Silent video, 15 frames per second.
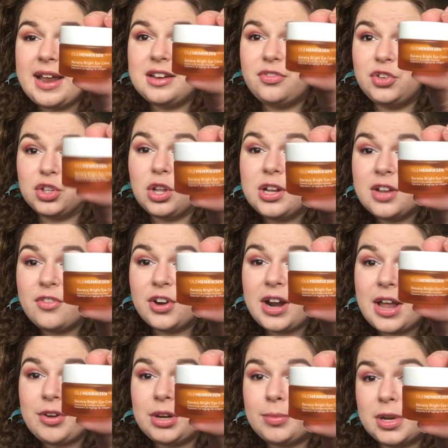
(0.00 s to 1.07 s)
And if you're looking for
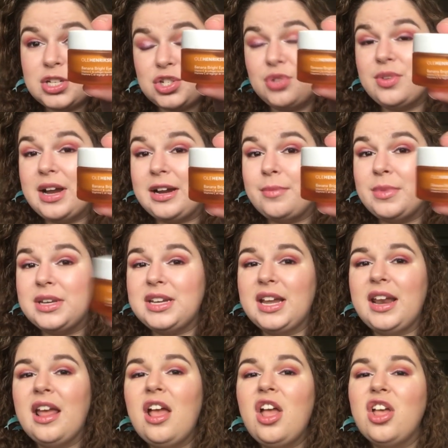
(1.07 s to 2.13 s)
an eye cream, I do recommend
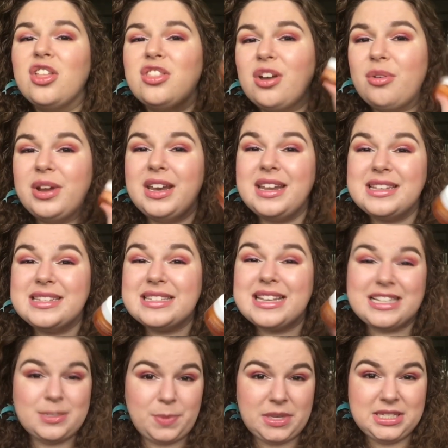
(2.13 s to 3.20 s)
it, though it is
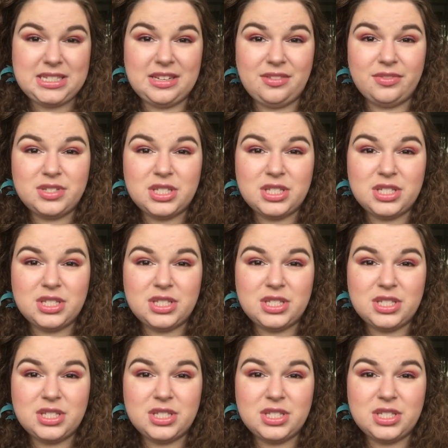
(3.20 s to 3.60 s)
expensive.